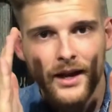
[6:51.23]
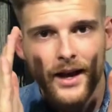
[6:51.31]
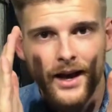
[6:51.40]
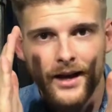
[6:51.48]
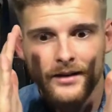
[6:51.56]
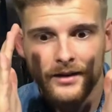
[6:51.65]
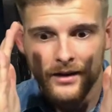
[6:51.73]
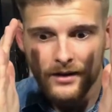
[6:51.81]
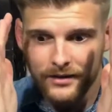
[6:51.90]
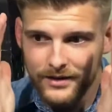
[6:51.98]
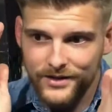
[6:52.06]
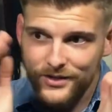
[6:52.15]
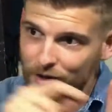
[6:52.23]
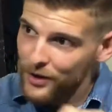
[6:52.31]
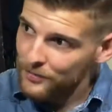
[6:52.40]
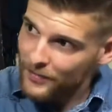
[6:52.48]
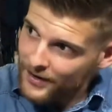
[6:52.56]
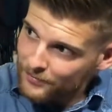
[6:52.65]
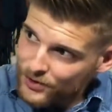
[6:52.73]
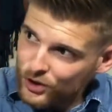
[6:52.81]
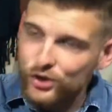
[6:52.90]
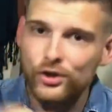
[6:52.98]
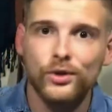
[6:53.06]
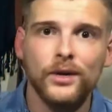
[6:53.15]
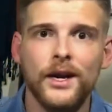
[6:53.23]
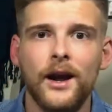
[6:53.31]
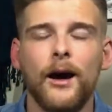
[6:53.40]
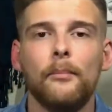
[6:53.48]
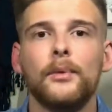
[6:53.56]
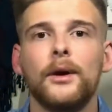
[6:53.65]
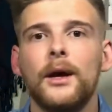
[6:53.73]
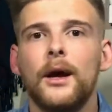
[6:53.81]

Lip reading: and this stock might be shooting up.